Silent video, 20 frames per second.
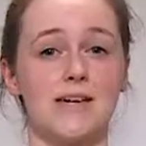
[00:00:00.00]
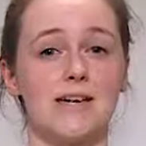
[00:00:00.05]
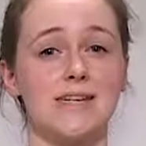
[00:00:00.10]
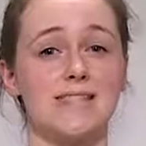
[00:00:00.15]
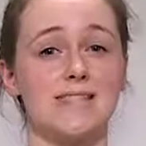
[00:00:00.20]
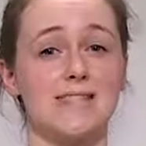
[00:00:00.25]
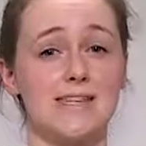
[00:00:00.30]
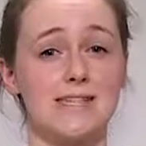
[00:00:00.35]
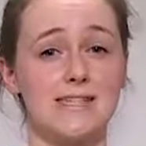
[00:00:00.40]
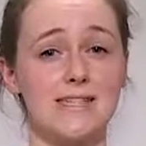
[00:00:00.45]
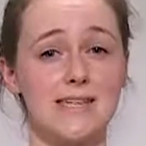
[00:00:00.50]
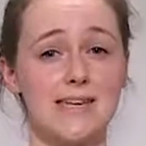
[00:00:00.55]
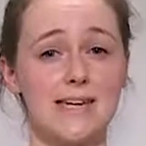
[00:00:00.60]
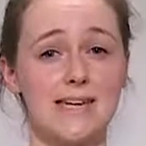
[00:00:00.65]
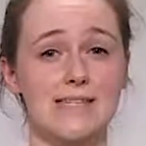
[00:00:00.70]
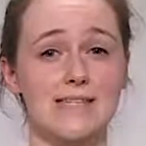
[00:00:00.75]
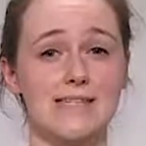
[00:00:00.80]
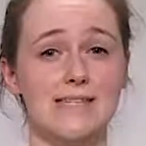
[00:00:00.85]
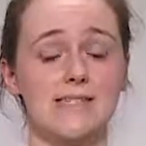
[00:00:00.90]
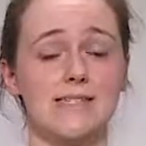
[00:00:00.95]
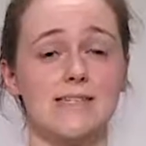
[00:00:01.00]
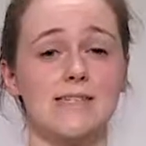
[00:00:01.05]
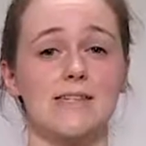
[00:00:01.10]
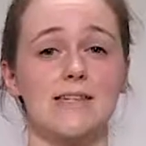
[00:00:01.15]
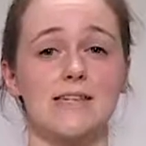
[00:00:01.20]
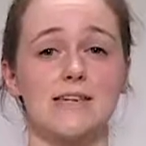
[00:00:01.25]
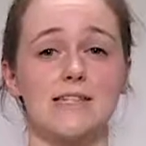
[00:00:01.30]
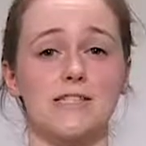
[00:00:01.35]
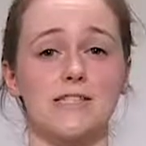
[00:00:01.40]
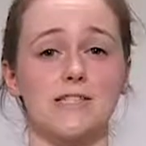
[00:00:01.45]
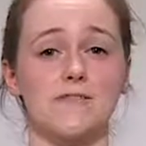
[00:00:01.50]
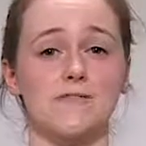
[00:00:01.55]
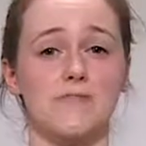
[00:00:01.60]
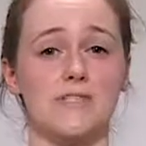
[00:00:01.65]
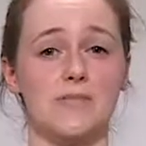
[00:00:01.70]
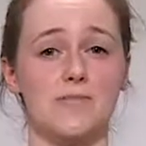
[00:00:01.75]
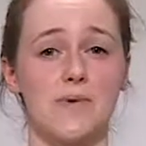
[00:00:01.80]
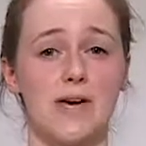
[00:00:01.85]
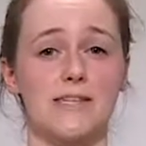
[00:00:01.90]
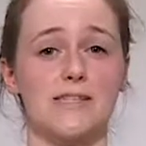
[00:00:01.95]
It is indicated in cases of
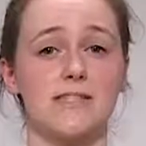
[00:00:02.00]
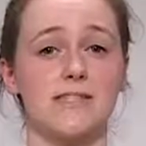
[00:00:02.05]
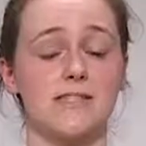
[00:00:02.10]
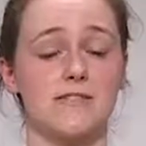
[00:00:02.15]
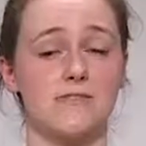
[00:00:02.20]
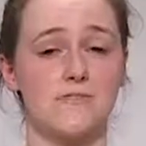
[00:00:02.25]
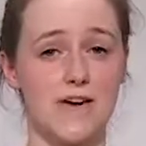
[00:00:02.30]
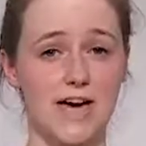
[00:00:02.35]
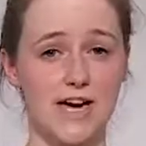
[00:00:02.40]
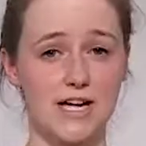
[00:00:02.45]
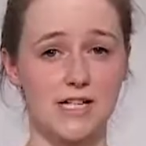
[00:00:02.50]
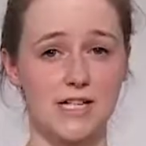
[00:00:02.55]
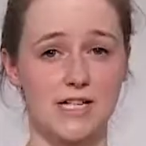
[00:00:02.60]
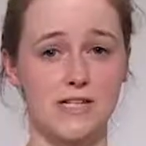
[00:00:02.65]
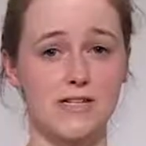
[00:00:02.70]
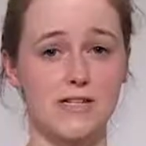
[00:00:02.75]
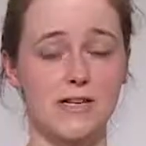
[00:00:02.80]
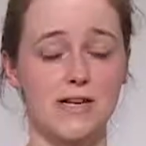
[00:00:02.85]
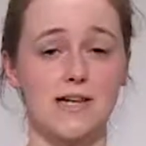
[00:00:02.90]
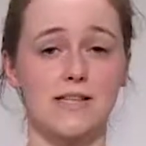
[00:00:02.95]
suspected infection